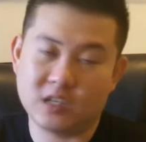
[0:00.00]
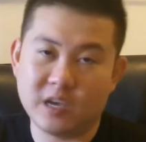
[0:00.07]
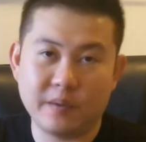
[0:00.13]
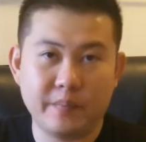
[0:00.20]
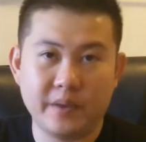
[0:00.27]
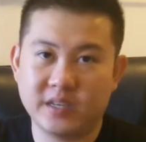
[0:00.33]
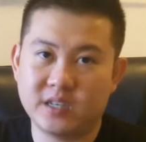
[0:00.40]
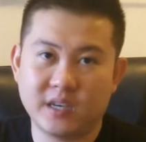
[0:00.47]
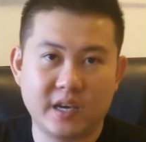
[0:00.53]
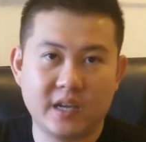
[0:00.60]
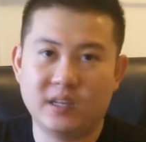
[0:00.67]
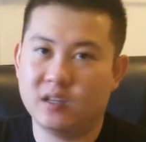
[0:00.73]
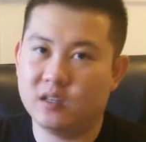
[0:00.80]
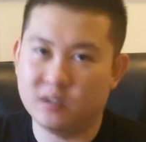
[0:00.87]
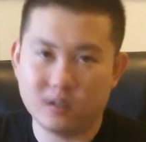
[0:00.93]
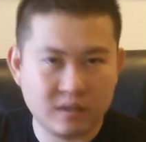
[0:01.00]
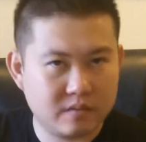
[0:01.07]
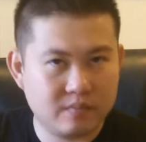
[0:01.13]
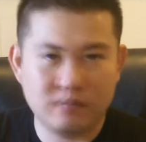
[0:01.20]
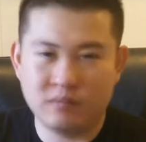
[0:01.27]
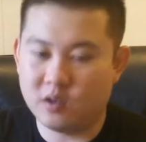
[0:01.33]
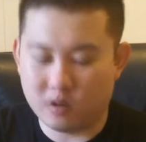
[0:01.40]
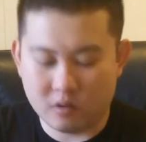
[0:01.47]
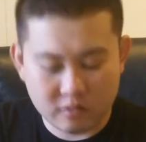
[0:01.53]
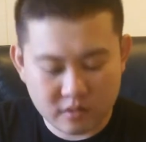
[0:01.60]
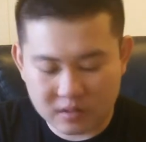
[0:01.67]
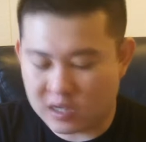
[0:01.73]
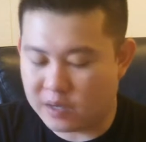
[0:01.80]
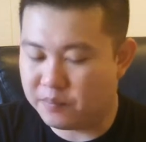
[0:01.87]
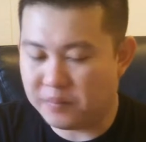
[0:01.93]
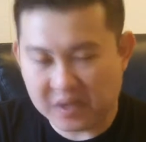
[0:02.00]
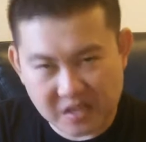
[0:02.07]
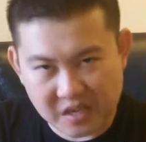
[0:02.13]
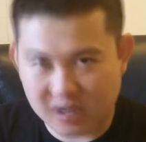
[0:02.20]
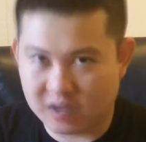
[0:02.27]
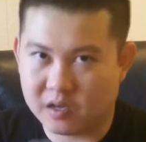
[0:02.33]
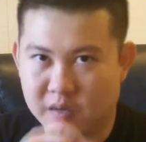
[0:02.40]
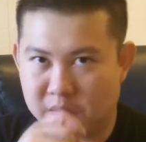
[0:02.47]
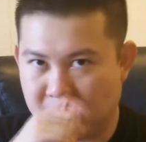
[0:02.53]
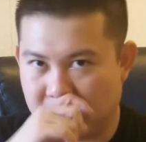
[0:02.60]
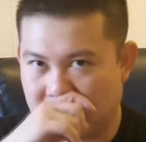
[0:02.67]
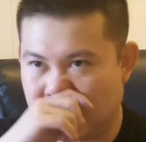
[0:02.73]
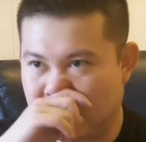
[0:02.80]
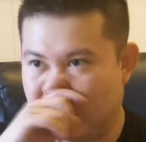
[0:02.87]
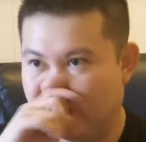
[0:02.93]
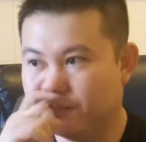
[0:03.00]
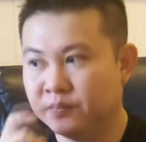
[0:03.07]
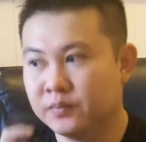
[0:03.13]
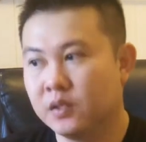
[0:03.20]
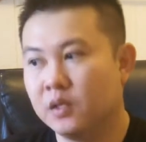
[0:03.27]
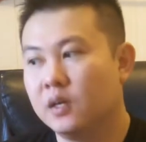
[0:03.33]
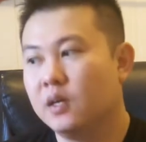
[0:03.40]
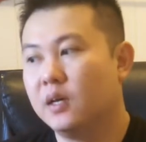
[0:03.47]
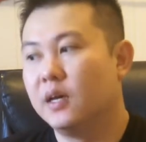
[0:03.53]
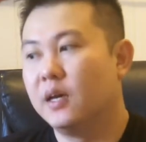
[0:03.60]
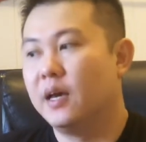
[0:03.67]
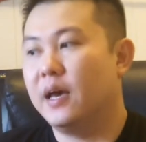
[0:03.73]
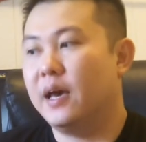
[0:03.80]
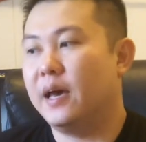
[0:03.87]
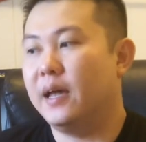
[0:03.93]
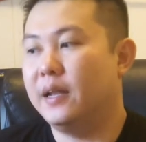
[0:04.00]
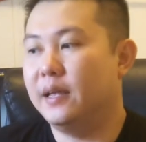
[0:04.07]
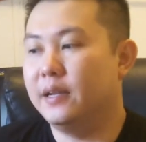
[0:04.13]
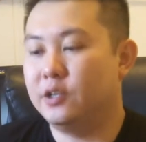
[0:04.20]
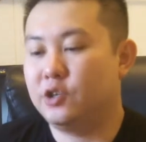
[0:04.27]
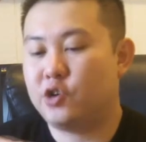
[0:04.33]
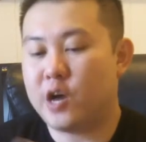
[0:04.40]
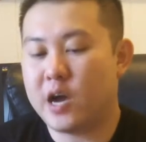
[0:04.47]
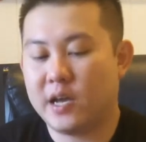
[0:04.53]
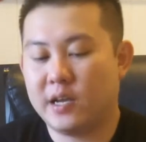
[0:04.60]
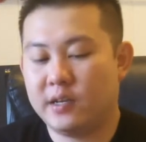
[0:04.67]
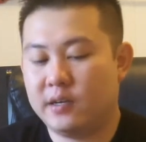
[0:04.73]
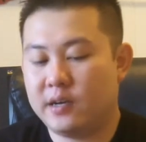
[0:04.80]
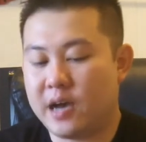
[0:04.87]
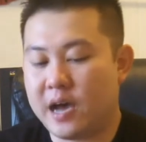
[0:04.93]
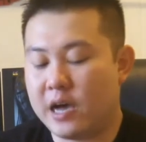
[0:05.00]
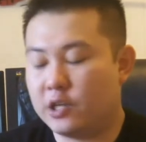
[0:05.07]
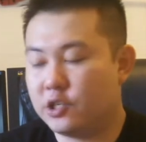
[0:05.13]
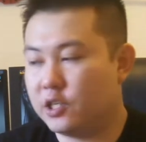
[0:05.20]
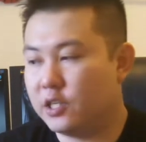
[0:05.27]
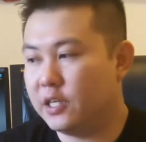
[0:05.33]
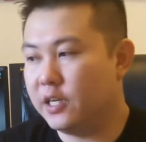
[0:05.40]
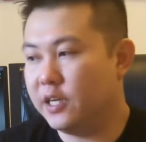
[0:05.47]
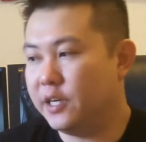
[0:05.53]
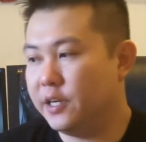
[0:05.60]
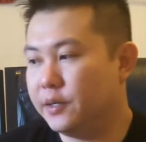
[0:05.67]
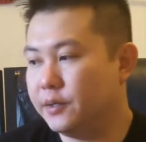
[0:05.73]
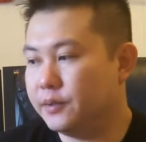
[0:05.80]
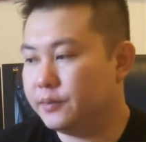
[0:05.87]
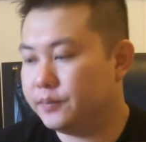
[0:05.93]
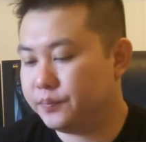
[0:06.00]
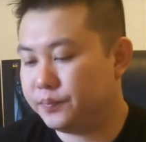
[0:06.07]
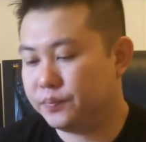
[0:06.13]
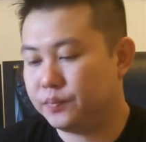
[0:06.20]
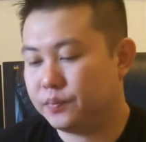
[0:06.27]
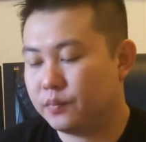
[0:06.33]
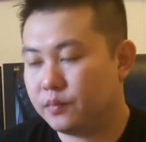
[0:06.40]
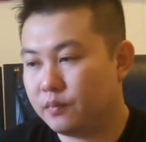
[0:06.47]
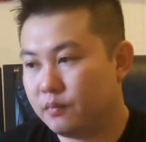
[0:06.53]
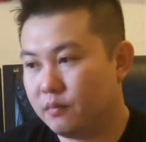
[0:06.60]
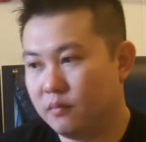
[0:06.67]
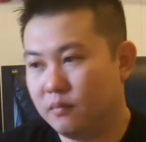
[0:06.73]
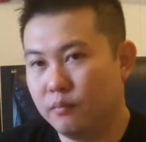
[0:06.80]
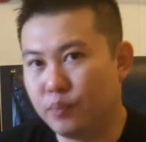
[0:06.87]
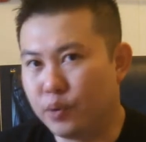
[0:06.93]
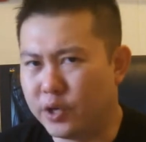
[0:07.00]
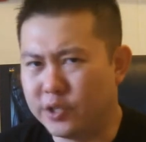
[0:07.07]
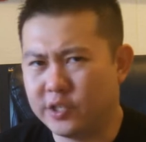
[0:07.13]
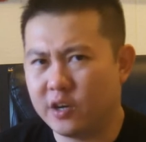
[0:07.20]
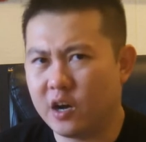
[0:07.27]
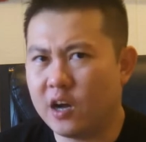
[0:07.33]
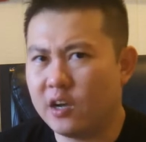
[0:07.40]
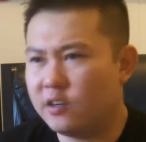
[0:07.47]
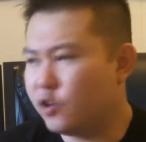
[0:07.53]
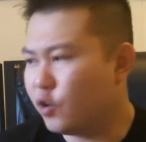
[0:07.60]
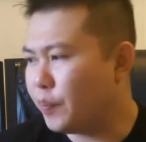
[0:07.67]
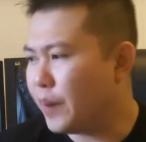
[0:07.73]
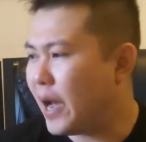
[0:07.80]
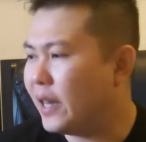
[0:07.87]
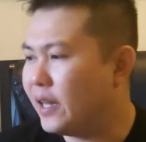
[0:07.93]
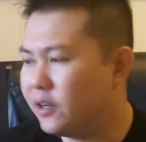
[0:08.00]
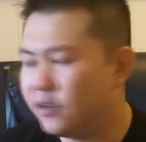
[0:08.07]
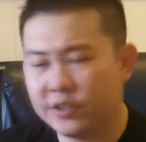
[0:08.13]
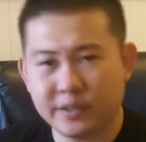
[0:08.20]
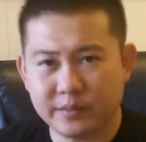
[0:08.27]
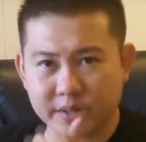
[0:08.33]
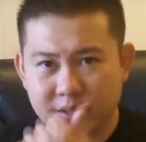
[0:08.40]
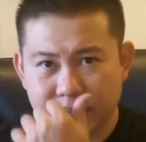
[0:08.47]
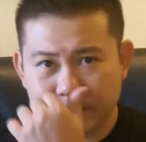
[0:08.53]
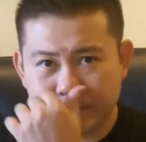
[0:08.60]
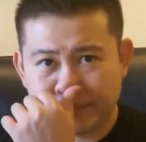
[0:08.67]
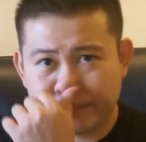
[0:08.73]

keep mixing it, and just keep mixing it and keep mixing it. And then try to actually brush it on your palette or something,